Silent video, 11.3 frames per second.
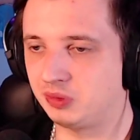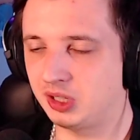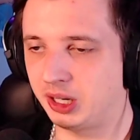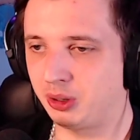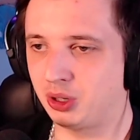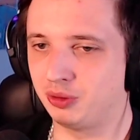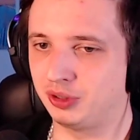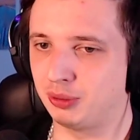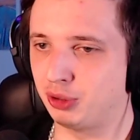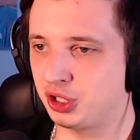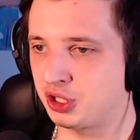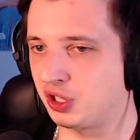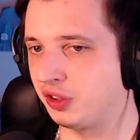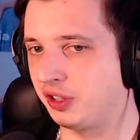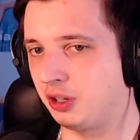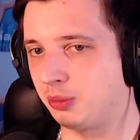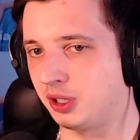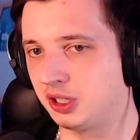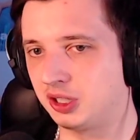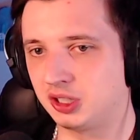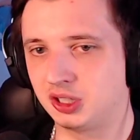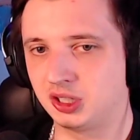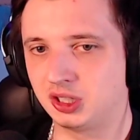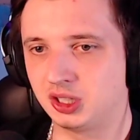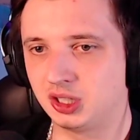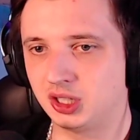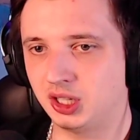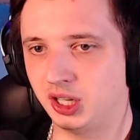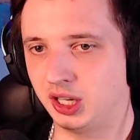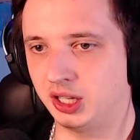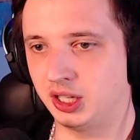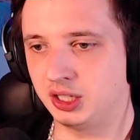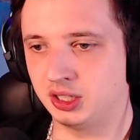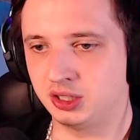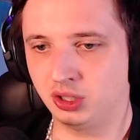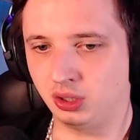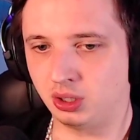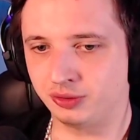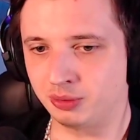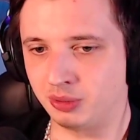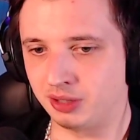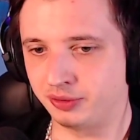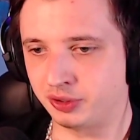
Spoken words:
I don't know if they're British short hair, but not all of them are for